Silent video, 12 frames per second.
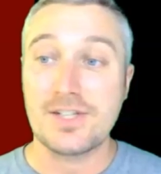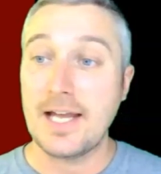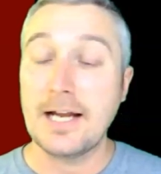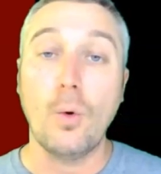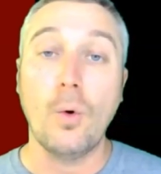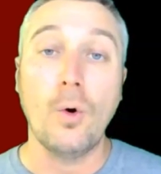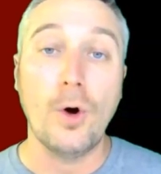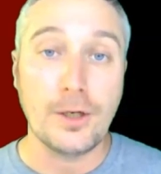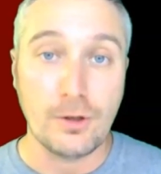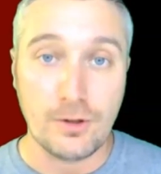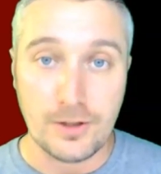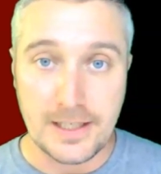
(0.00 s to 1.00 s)
like
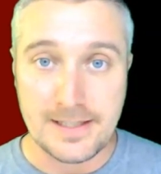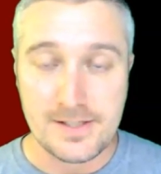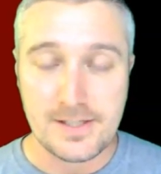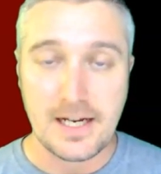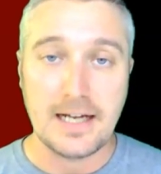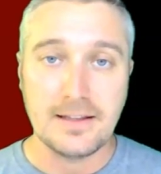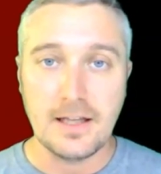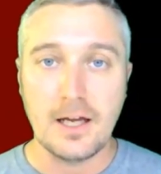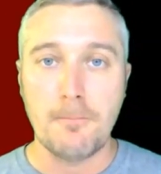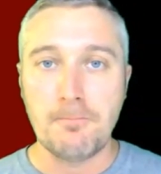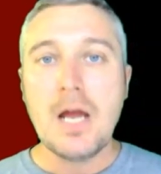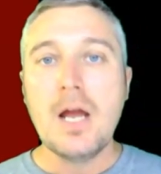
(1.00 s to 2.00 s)
oil inside
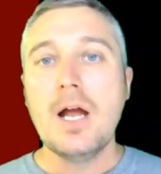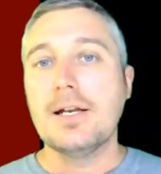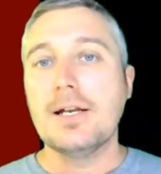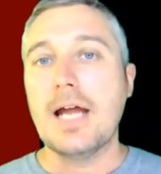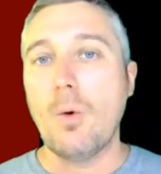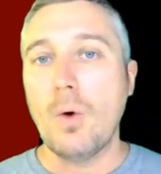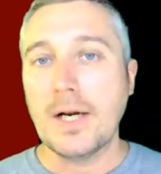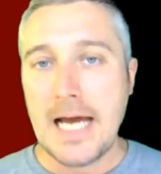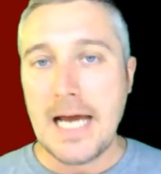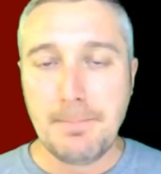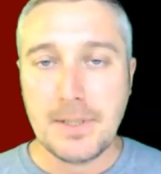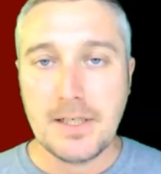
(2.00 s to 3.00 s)
them. Now, what
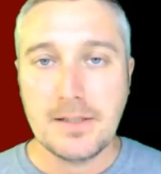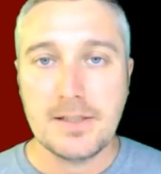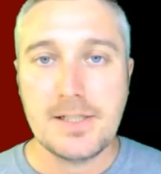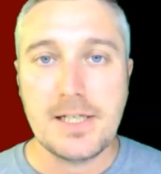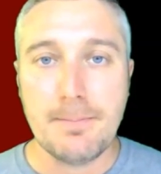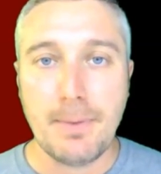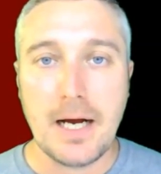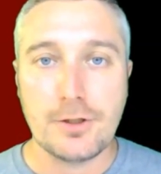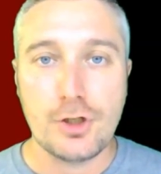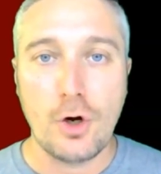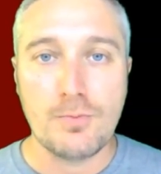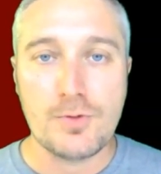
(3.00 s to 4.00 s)
happened in the Teapot
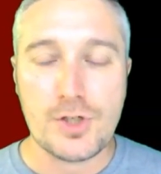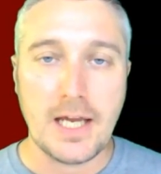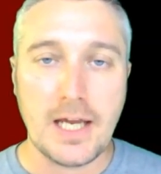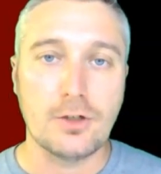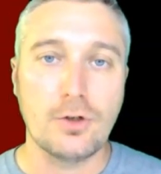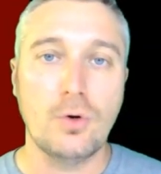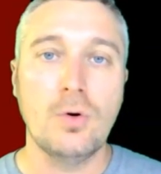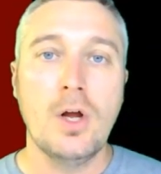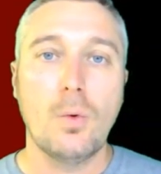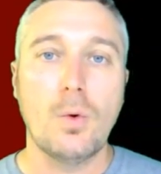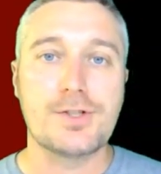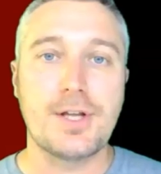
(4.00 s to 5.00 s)
Dome scandal
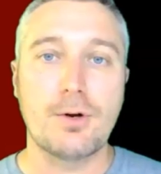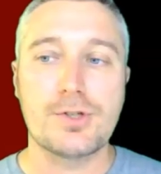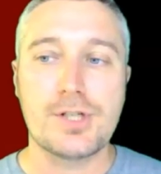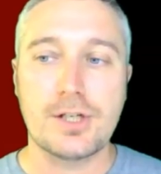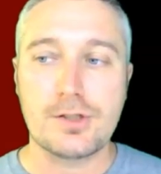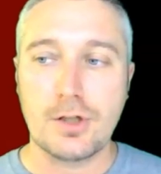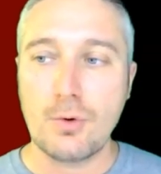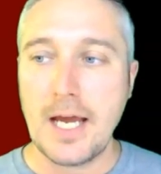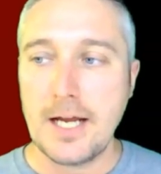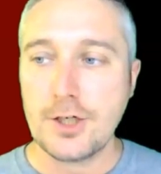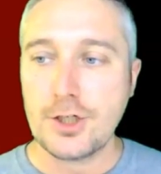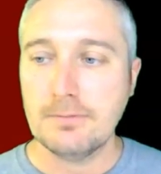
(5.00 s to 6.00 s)
was there was this
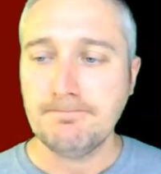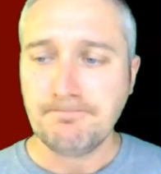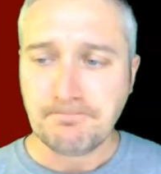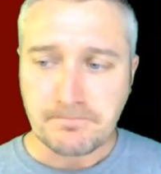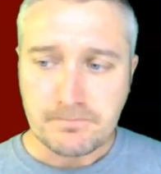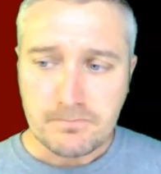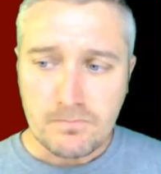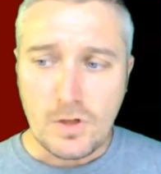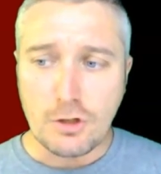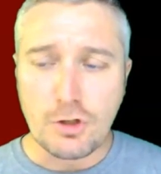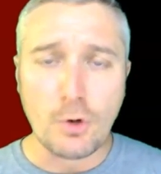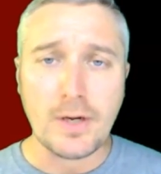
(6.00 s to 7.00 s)
location
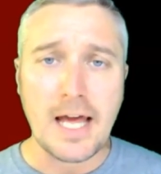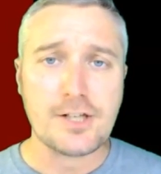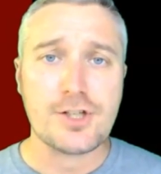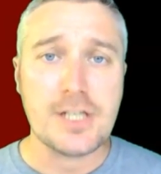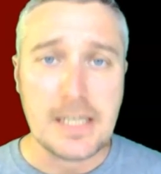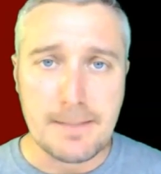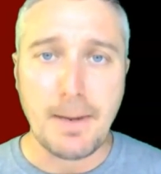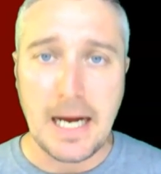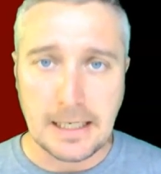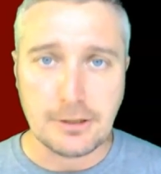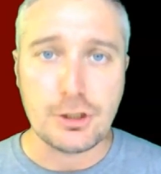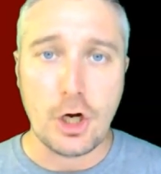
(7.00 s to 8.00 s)
known as
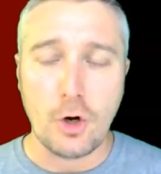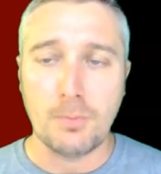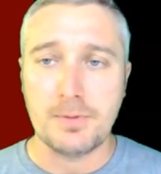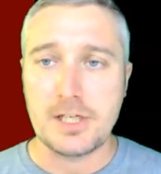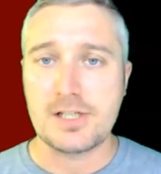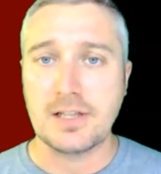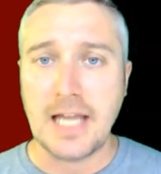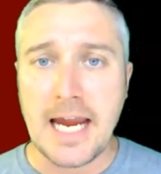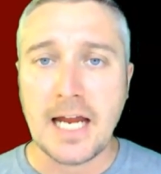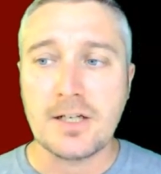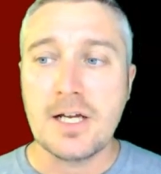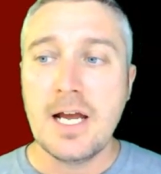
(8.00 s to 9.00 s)
Teapot Dome, this
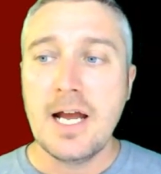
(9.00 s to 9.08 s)
land